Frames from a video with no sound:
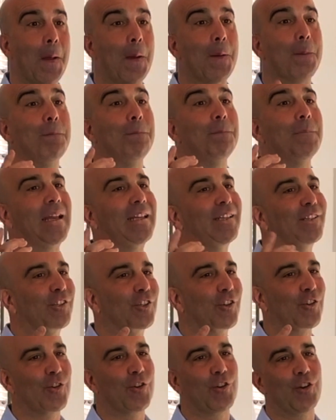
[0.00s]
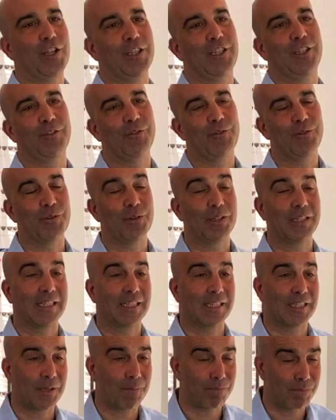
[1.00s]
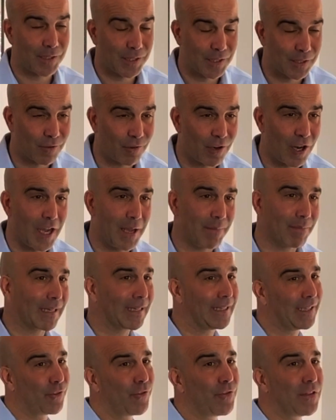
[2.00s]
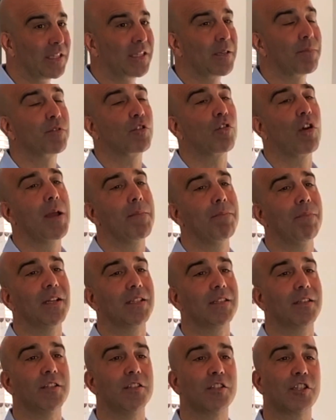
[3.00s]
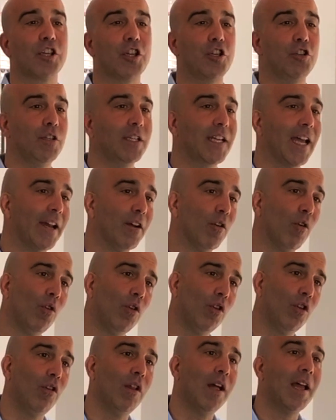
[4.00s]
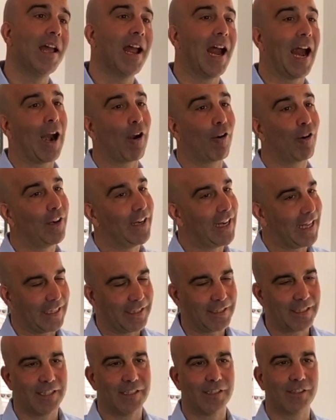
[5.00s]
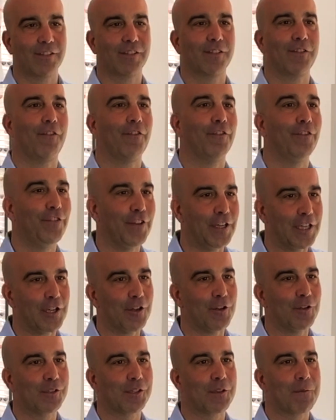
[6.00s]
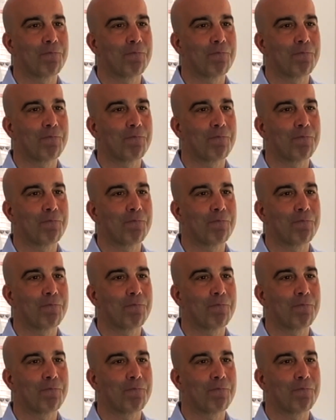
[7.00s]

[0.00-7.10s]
Make sure to subscribe. Click on the subscribe button so you get all our latest videos.